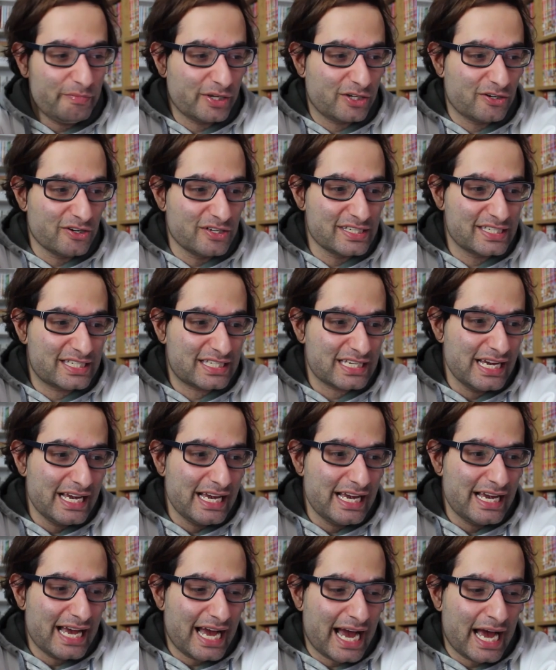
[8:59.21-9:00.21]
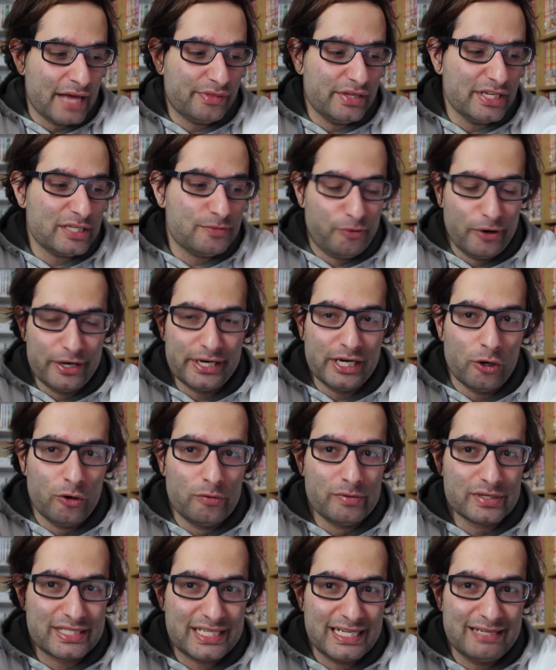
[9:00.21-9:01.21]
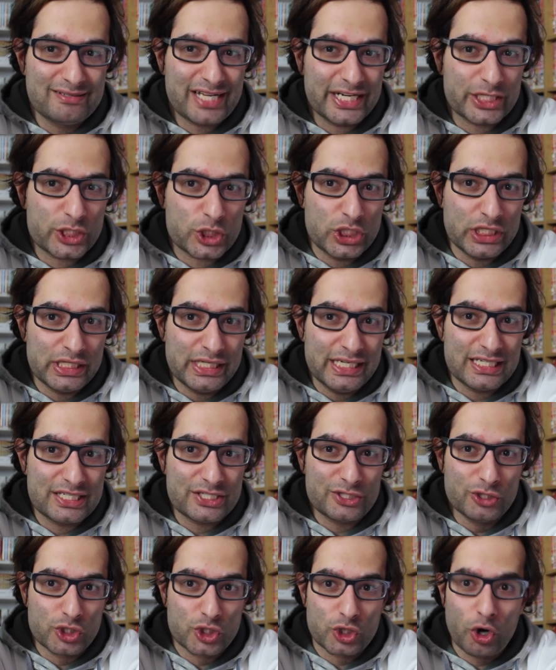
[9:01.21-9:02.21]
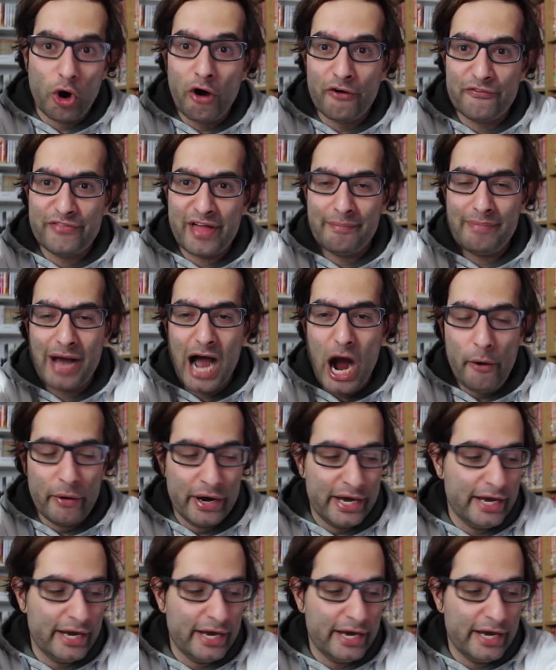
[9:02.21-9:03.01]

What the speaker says: Because at this point, it almost seems like she needs to shut off that power.